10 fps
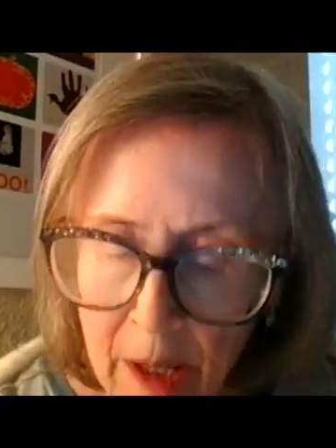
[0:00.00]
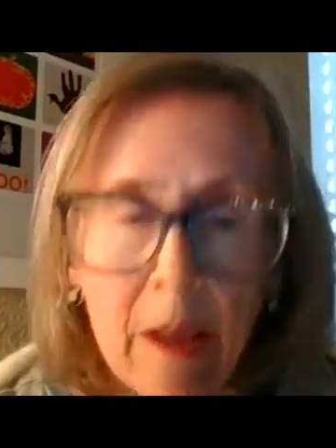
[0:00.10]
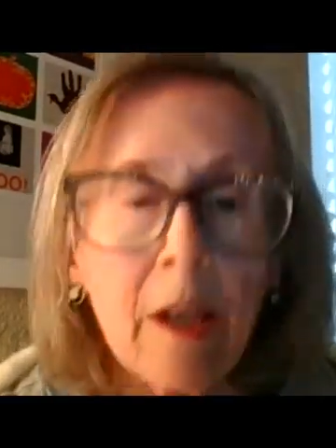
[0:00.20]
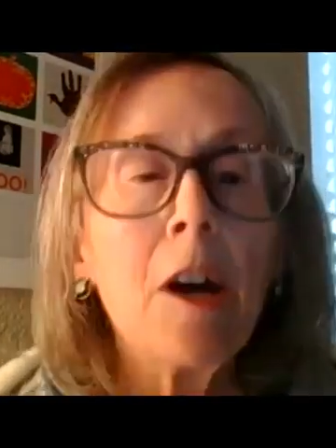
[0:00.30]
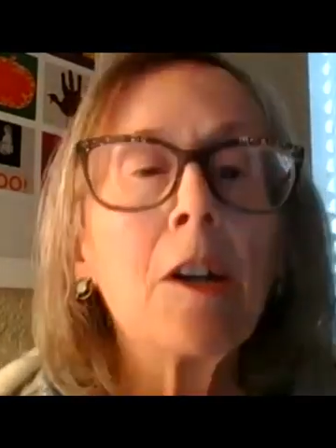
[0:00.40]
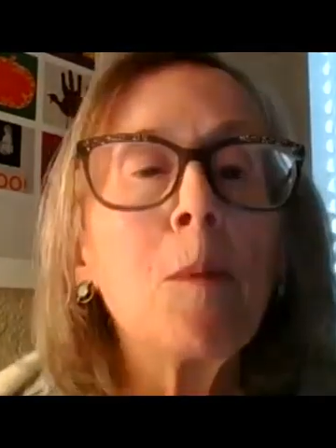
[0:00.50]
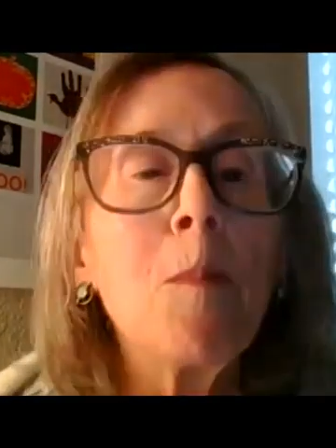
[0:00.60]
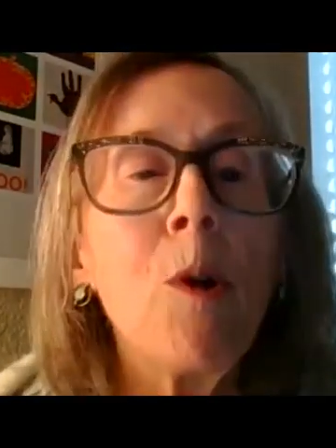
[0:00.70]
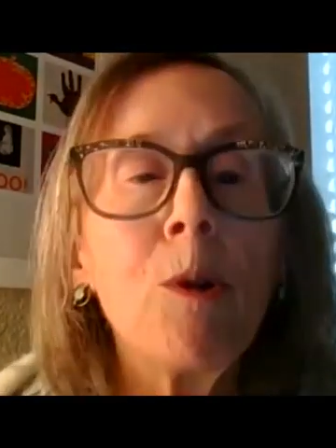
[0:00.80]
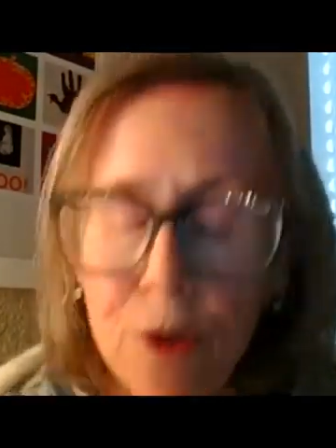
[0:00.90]
The gun I'm
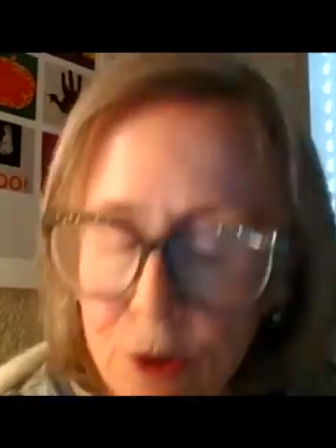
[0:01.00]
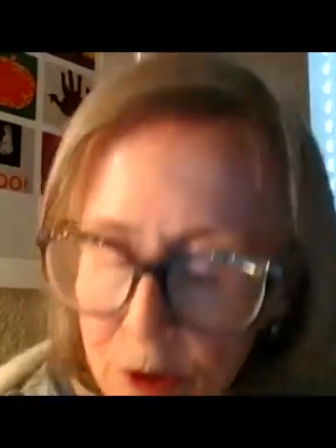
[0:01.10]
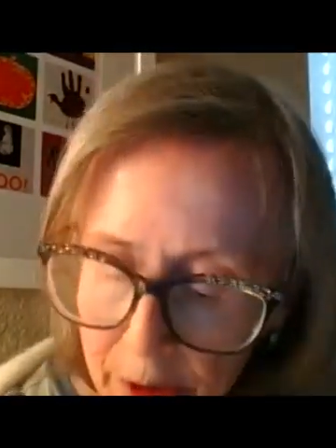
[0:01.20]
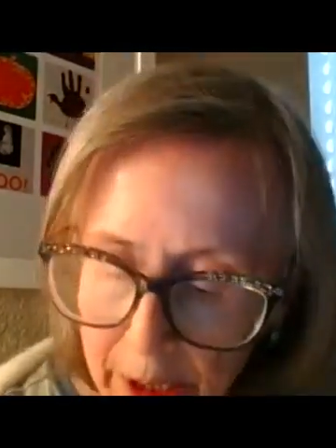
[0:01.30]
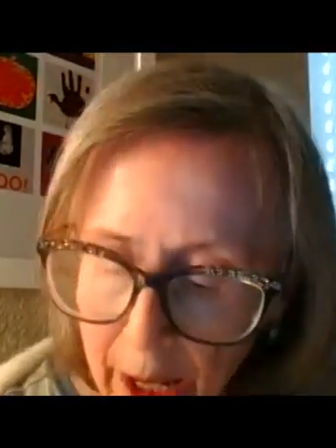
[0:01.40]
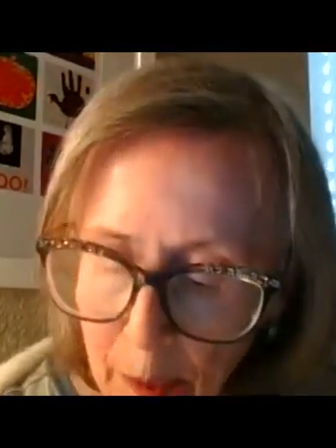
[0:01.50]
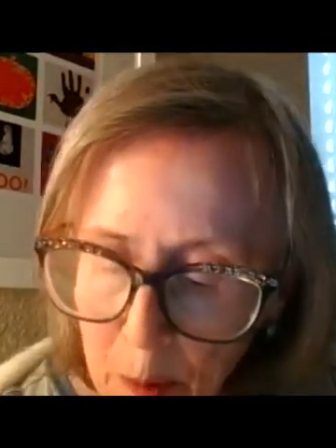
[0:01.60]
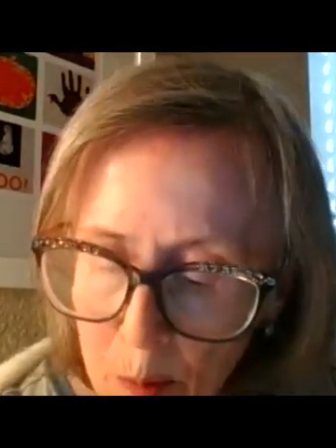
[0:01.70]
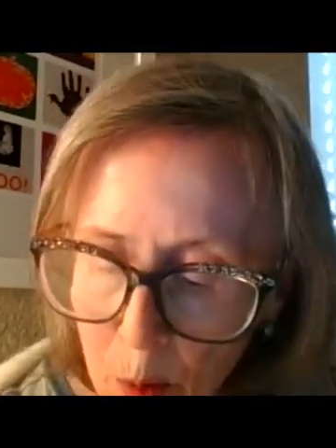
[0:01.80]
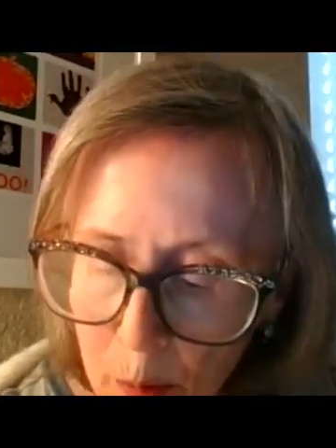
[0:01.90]
holstering at
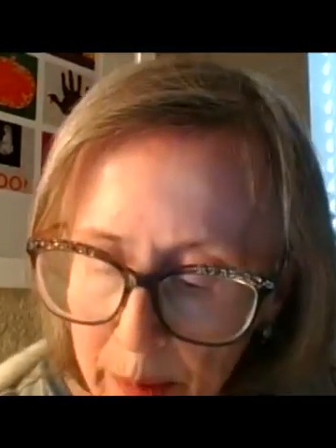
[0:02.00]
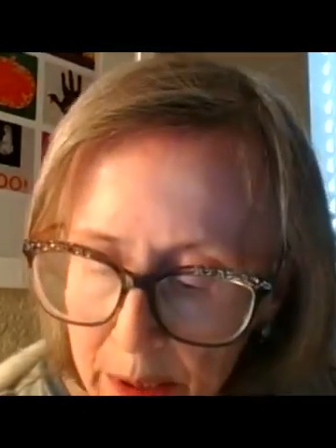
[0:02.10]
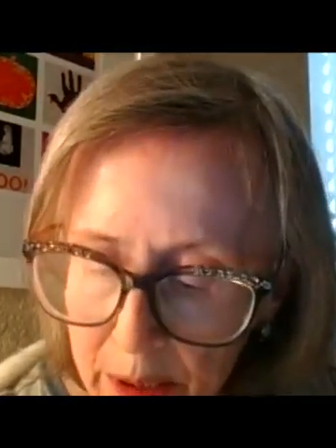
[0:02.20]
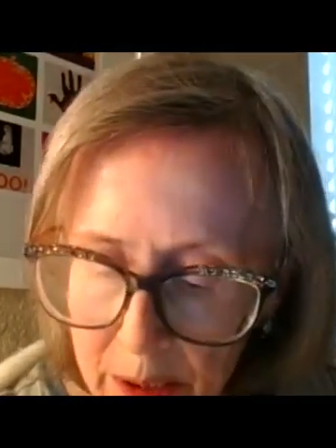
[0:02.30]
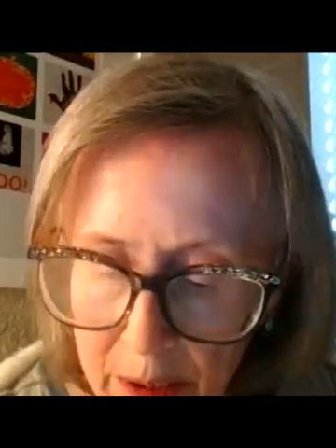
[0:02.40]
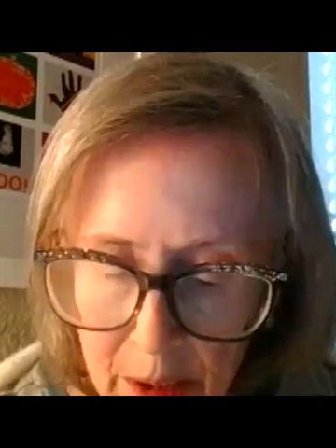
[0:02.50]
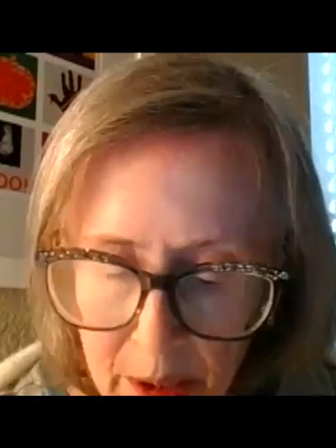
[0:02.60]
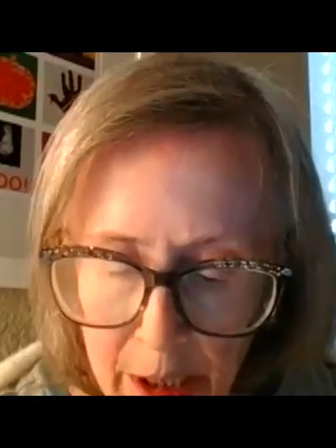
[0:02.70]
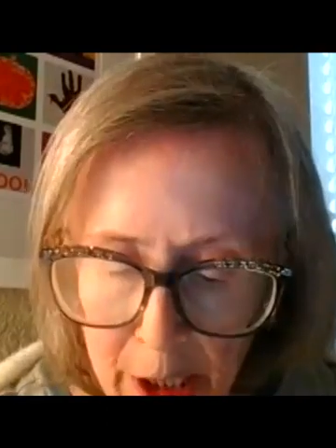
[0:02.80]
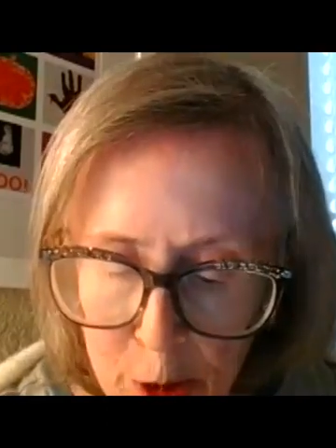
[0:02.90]
the moment
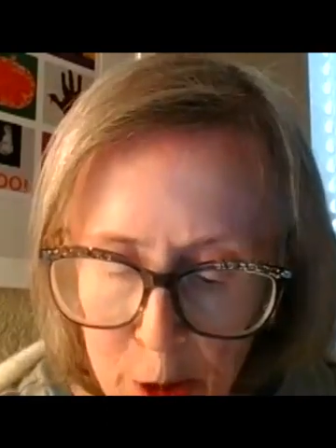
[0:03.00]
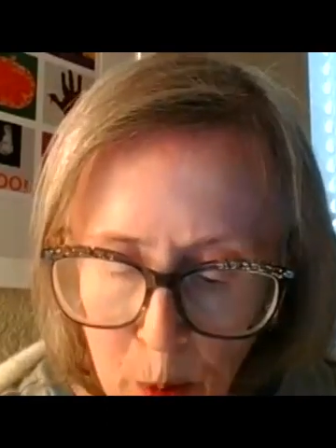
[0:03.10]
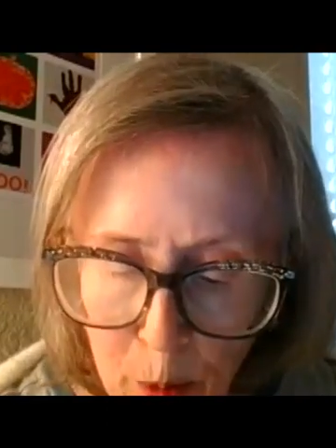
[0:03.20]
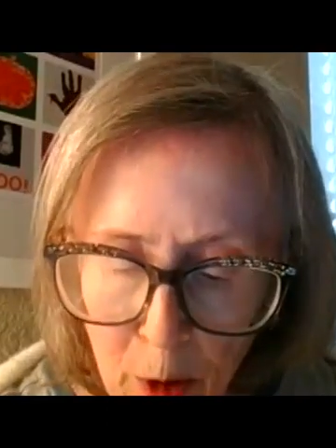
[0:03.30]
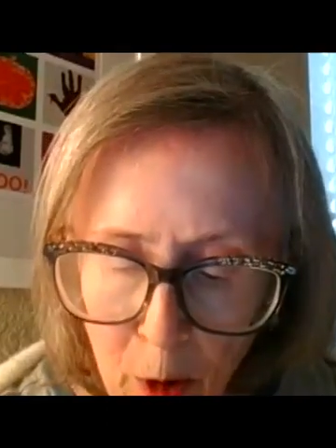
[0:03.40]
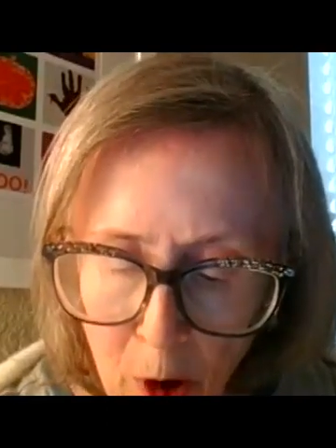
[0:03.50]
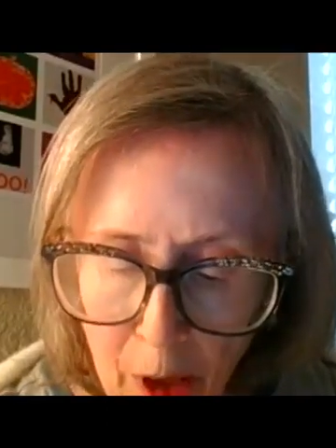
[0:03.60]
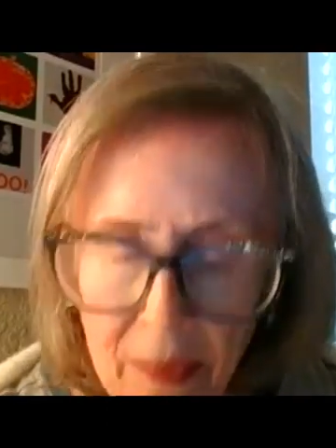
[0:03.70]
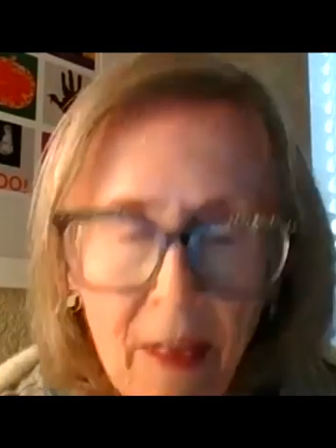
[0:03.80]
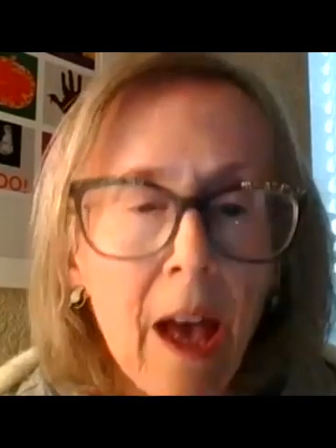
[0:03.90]
is both
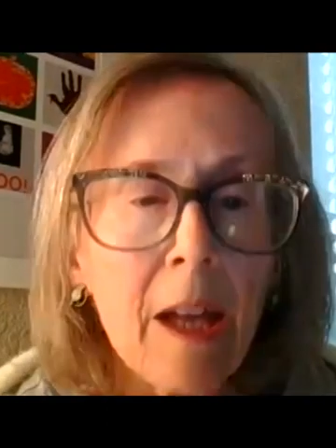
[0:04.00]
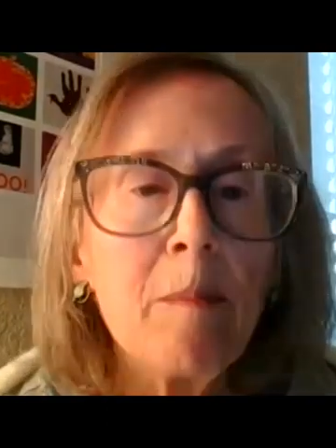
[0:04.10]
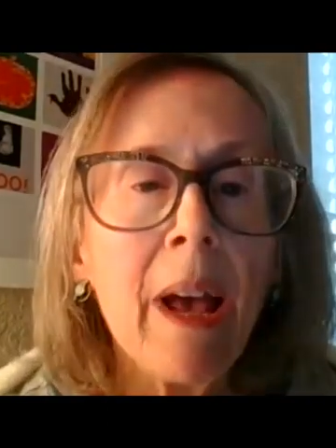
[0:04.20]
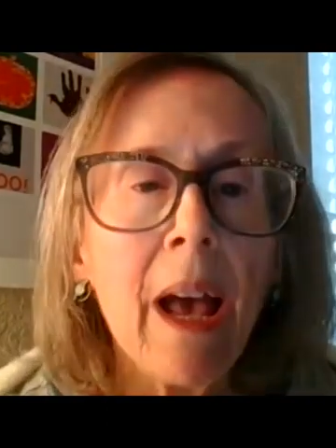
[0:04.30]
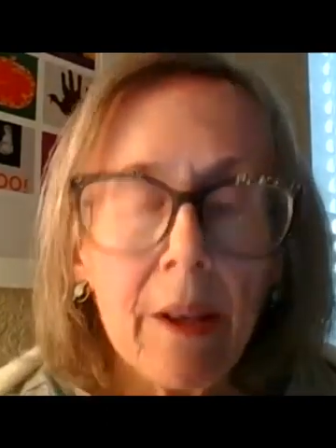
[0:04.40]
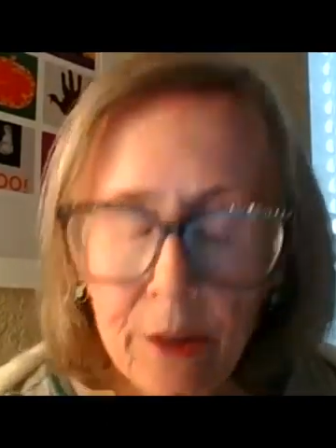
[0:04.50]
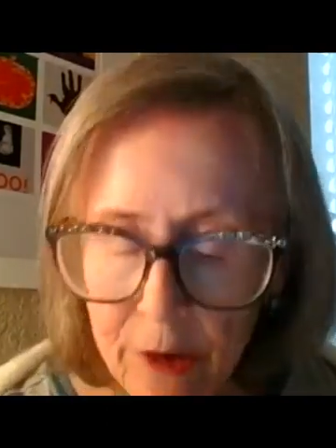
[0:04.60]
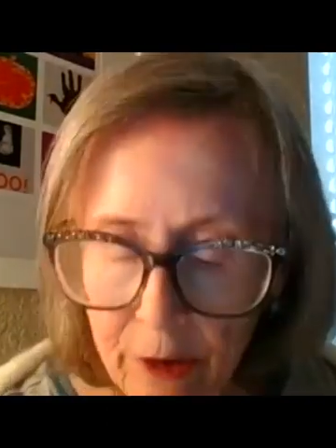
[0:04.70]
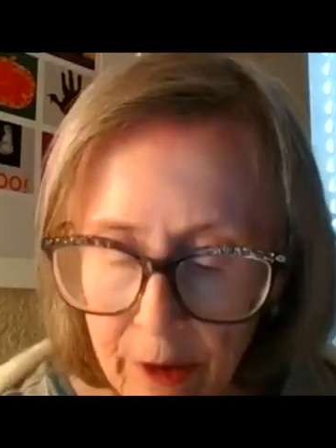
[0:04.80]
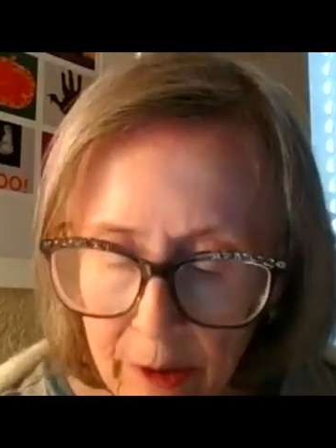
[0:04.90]
cloth and
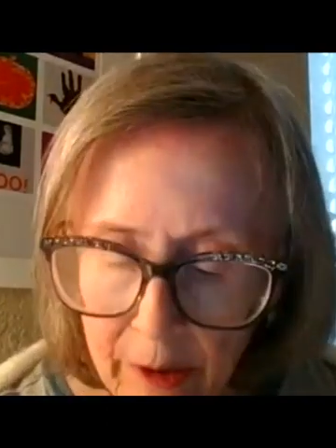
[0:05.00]
mask.